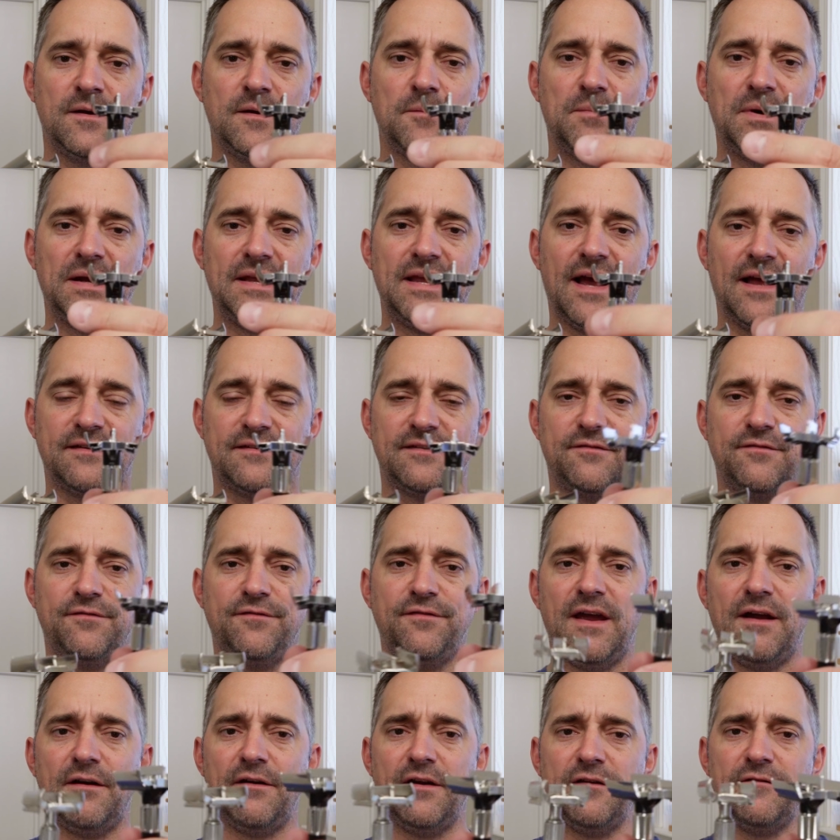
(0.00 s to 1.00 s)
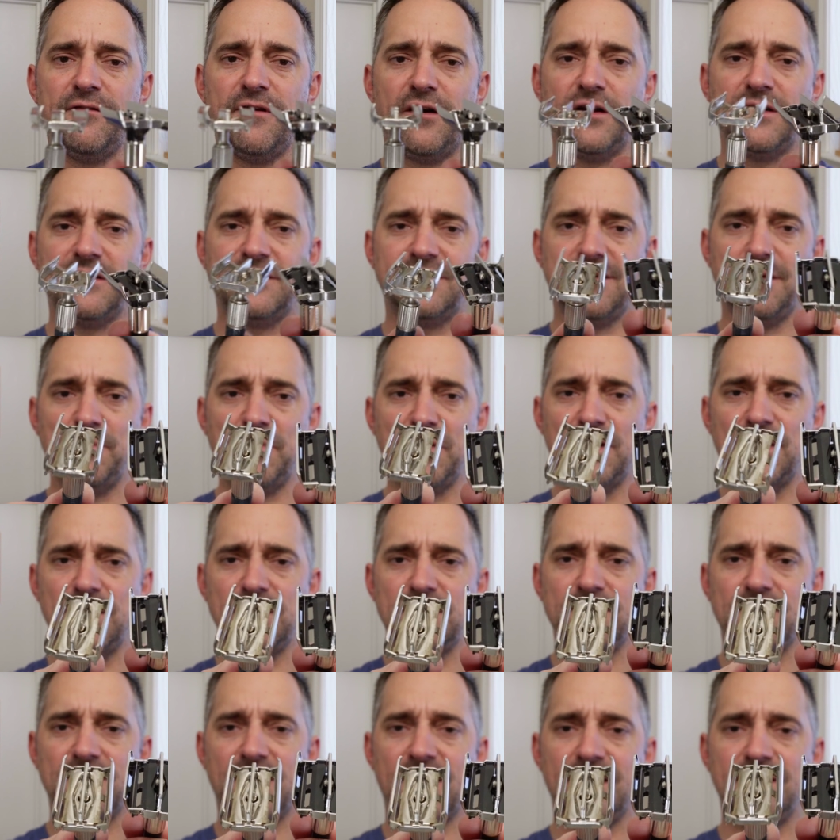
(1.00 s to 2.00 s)
But yeah, it's very, very
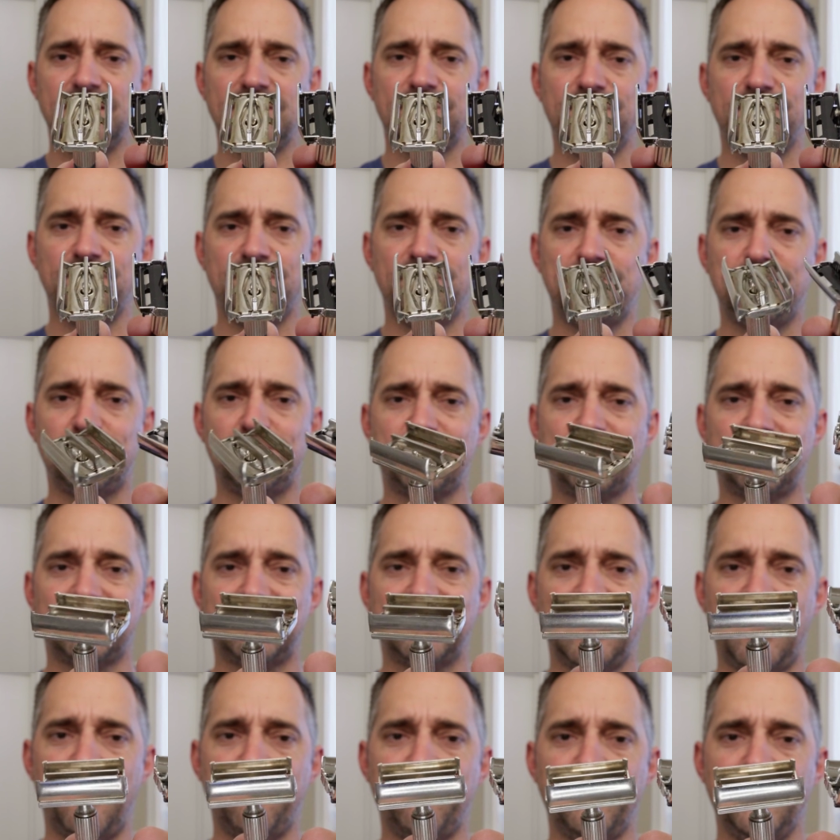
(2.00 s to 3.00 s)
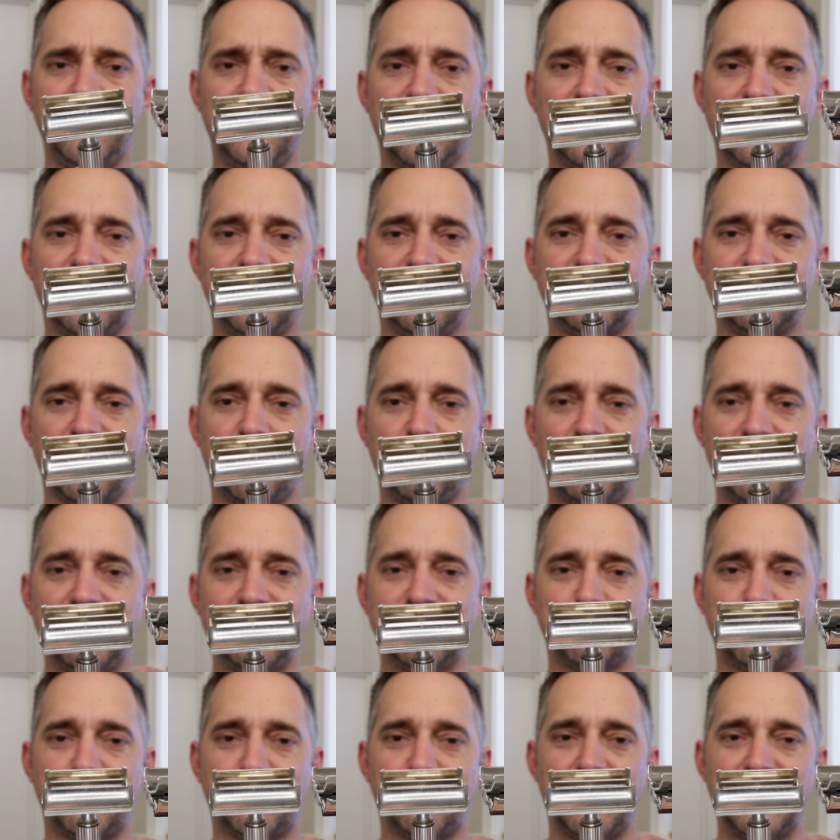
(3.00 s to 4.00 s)
similar. There is definitely some
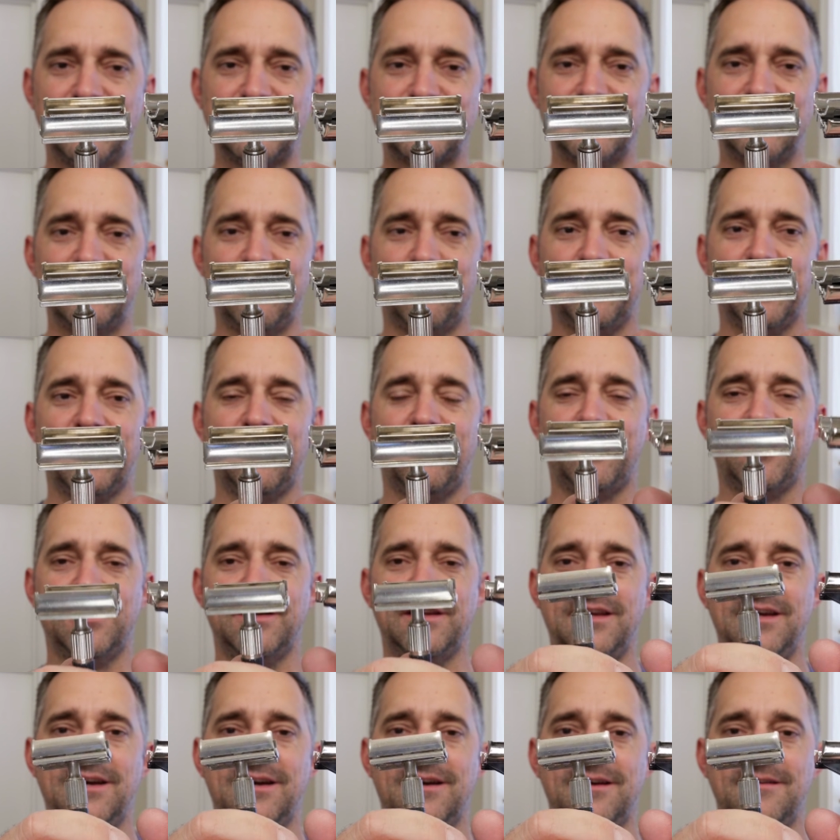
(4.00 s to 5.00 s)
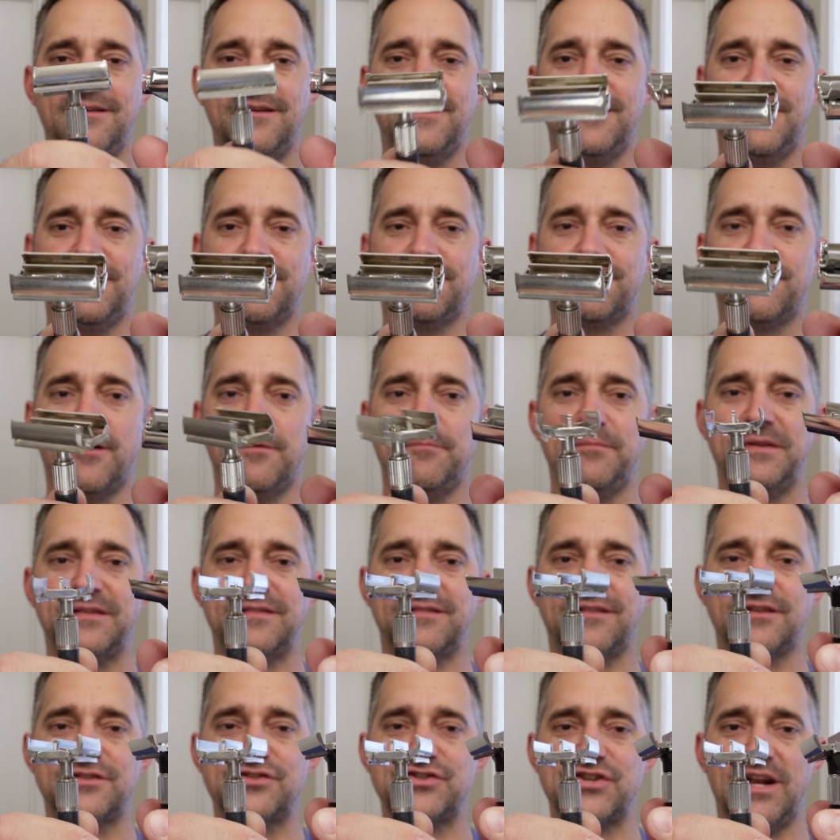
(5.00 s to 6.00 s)
inspiration going on here from
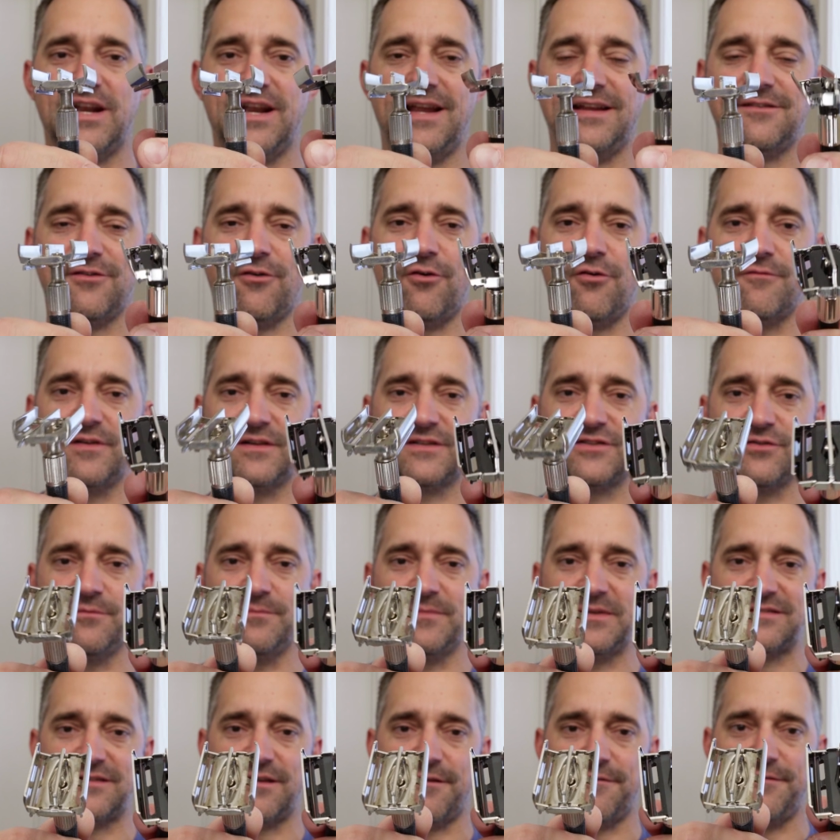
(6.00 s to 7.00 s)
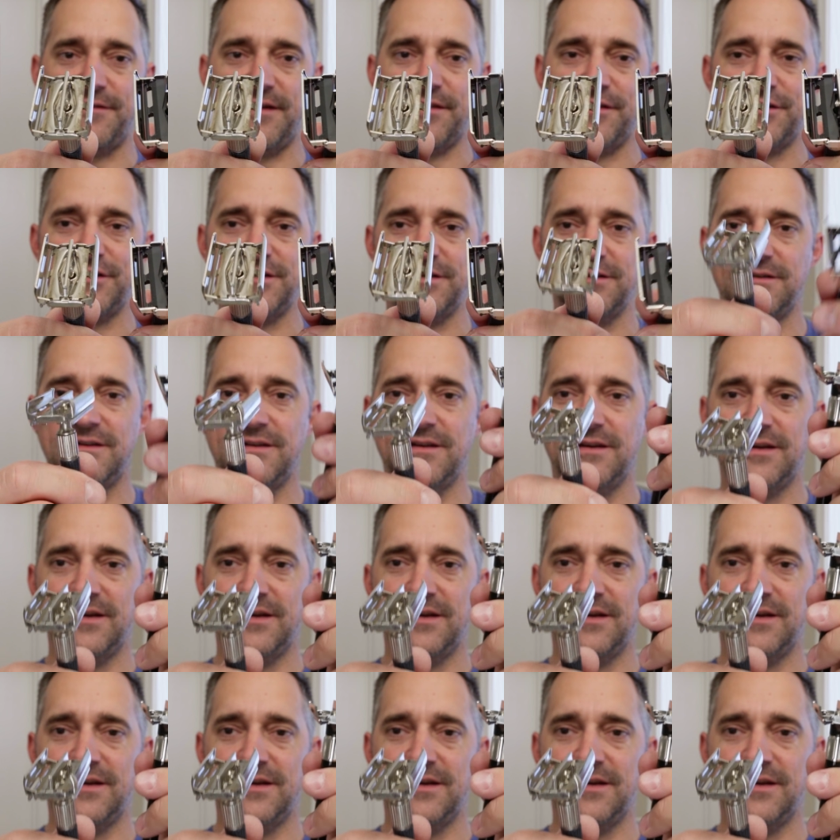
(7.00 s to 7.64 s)
Mr. Gillette over to Mr. Feather.